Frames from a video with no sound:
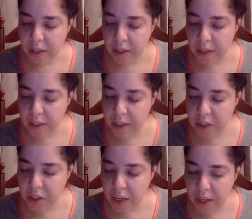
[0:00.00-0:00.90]
In
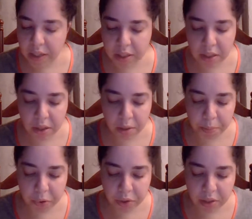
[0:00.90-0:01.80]
each case, the
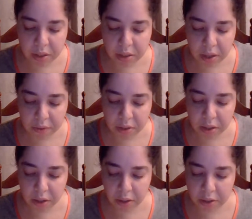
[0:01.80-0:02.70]
person's
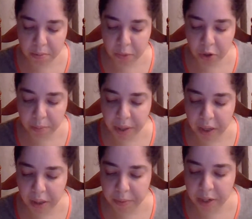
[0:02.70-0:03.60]
lifestyle is marked by a
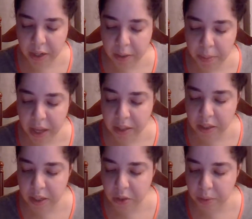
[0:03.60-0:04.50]
limited
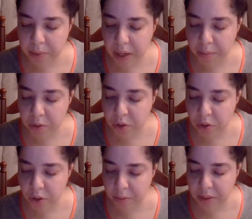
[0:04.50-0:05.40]
capacity to adapt to
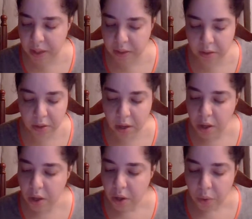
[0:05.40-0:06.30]
circumstances,
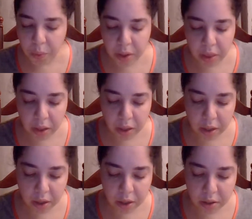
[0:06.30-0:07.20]
with
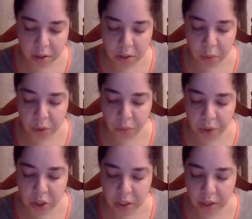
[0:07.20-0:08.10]
a consequent
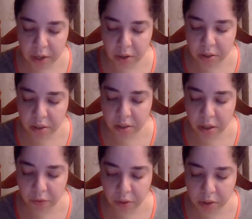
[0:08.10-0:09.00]
rigid and
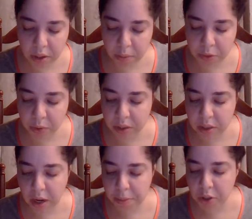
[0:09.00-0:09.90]
unsuccessful attempt to
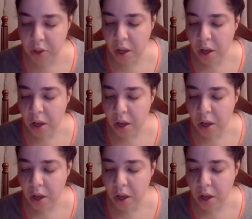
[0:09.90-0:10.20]
establish